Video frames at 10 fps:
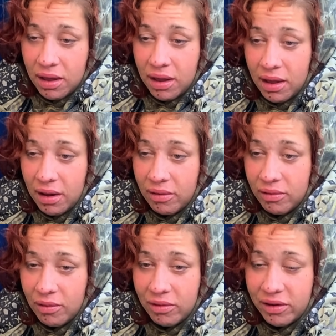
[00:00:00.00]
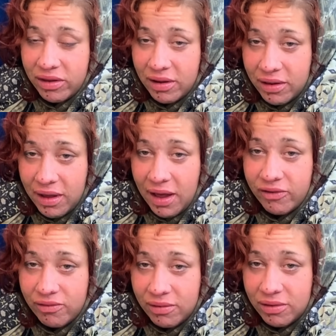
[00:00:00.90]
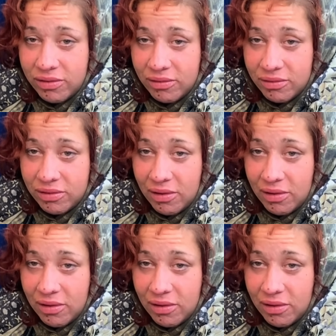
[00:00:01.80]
I don't know. It's like a catch-22.